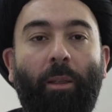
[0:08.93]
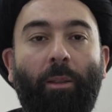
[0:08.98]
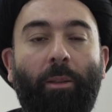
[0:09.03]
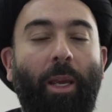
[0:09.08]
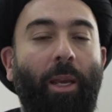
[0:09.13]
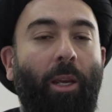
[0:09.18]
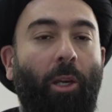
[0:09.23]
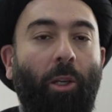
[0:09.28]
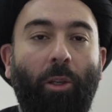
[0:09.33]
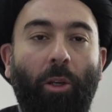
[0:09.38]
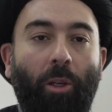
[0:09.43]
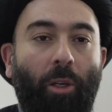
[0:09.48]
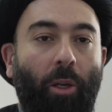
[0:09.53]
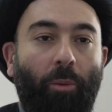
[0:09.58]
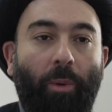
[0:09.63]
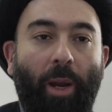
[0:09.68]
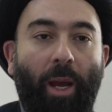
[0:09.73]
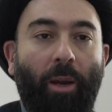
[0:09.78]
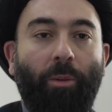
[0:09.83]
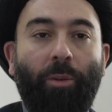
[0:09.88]
Take a look
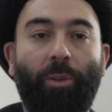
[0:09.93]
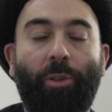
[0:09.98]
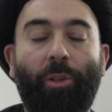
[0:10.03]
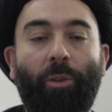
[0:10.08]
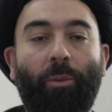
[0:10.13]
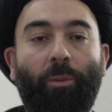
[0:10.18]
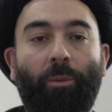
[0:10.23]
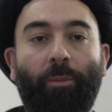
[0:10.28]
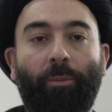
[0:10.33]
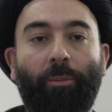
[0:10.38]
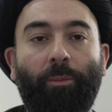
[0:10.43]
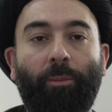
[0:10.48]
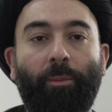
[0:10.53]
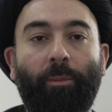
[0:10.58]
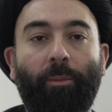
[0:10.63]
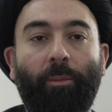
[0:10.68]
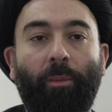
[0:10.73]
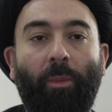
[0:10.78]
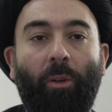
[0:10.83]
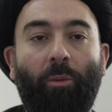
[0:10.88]
around you,
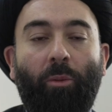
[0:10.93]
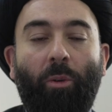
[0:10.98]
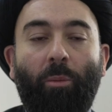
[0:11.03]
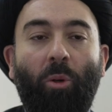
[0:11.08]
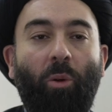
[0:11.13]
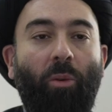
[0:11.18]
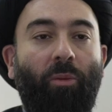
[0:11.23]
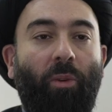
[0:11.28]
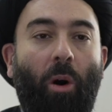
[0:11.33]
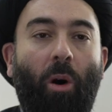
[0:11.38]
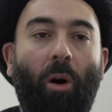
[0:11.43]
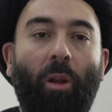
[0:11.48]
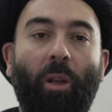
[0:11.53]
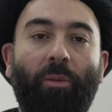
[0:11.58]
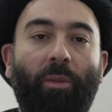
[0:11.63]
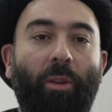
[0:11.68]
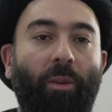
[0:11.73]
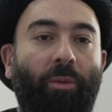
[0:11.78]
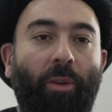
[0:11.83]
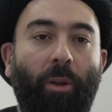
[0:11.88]
remove all
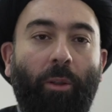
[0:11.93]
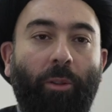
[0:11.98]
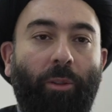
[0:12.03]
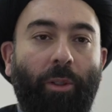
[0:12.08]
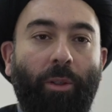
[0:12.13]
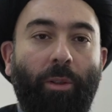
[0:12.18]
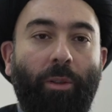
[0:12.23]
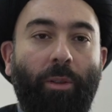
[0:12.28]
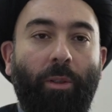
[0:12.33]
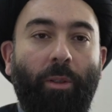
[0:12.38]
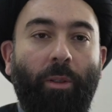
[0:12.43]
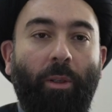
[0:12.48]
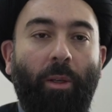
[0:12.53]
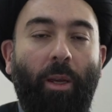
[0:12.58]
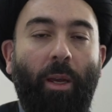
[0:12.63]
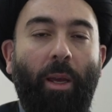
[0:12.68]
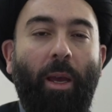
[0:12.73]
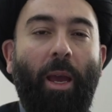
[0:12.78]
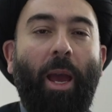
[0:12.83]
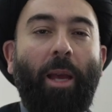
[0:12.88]
of the filters,
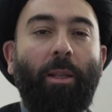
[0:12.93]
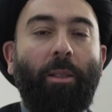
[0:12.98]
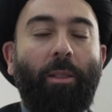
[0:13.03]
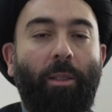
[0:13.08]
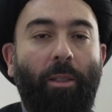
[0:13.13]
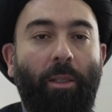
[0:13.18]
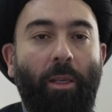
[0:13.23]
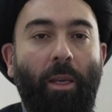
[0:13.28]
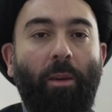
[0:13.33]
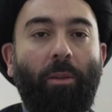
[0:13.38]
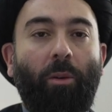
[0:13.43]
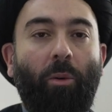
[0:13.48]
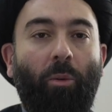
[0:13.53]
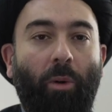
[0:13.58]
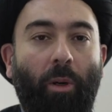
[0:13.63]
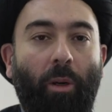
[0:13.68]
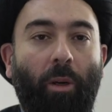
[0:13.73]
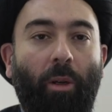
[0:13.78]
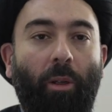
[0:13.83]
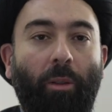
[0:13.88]
and see the
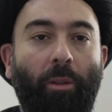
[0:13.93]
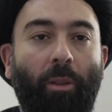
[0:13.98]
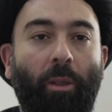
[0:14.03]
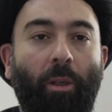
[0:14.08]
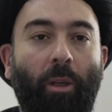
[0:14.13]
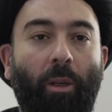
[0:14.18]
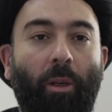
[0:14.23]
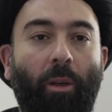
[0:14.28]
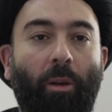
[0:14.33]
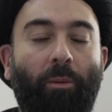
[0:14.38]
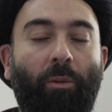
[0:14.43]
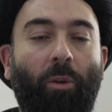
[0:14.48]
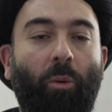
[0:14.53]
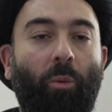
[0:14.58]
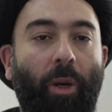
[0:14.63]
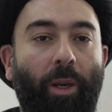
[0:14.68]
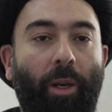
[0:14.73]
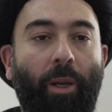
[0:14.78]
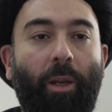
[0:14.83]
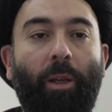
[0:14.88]
world for
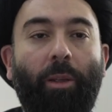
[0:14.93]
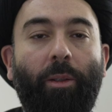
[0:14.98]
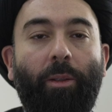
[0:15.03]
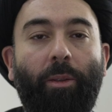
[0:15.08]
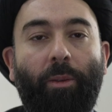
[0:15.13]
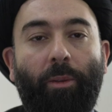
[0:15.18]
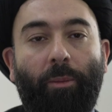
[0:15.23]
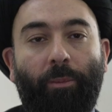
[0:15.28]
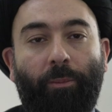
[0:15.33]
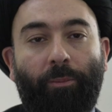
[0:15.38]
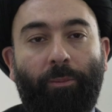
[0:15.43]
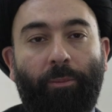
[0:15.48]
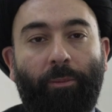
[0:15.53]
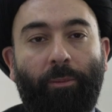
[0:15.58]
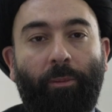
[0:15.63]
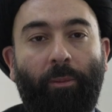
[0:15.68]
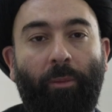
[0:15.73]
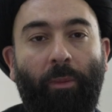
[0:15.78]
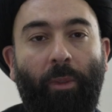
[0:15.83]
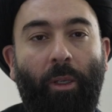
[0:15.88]
what it is.
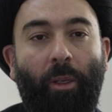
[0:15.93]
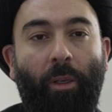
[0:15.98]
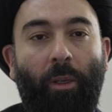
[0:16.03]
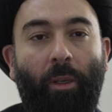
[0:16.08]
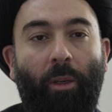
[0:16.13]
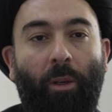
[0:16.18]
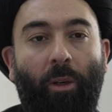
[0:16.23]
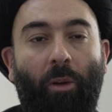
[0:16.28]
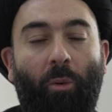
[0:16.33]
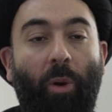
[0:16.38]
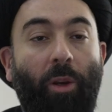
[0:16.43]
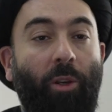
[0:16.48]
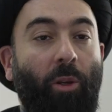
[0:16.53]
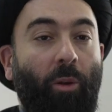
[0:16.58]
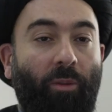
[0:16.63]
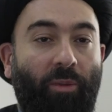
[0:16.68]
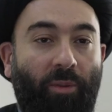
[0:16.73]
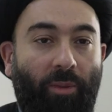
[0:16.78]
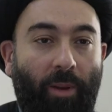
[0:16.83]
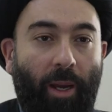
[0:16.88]
What
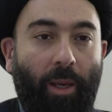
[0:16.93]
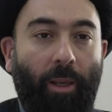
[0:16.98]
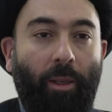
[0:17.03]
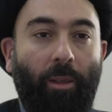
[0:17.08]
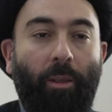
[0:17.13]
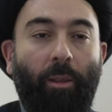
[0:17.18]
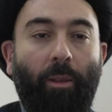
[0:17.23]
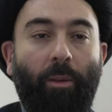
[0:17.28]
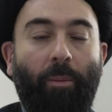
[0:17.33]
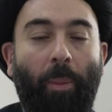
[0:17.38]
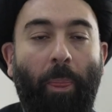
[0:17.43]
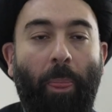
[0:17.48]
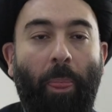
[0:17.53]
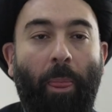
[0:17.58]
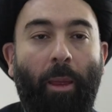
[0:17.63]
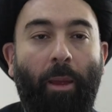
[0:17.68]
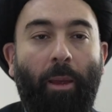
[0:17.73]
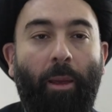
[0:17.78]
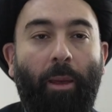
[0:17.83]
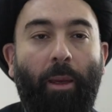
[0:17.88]
you'll find
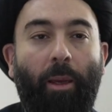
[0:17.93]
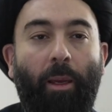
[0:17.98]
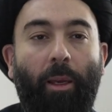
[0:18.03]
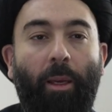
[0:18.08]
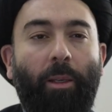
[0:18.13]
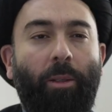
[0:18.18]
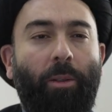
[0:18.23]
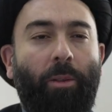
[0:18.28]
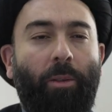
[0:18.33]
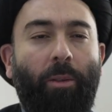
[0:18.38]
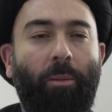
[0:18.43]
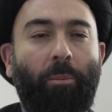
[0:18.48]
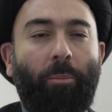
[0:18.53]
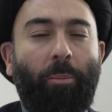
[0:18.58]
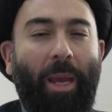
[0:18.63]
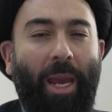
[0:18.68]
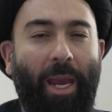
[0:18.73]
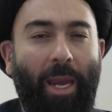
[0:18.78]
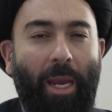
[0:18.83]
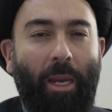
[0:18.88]
is
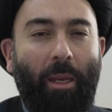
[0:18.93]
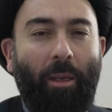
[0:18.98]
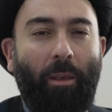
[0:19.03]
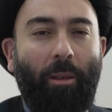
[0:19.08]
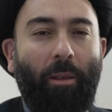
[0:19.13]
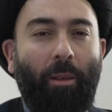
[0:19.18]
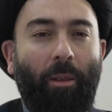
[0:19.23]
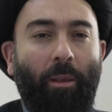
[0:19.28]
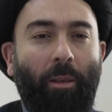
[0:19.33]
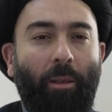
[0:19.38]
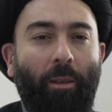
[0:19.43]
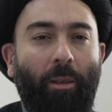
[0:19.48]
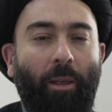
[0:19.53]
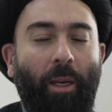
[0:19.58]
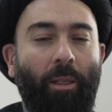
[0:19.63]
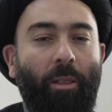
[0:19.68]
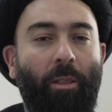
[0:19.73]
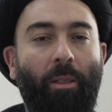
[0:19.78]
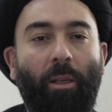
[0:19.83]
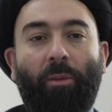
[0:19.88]
pain
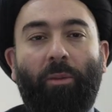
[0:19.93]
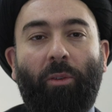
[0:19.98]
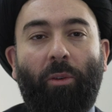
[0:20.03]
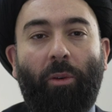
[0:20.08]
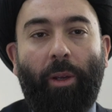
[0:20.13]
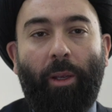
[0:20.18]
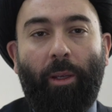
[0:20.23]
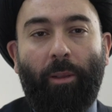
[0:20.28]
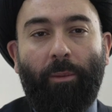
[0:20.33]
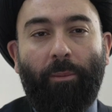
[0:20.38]
and suffering.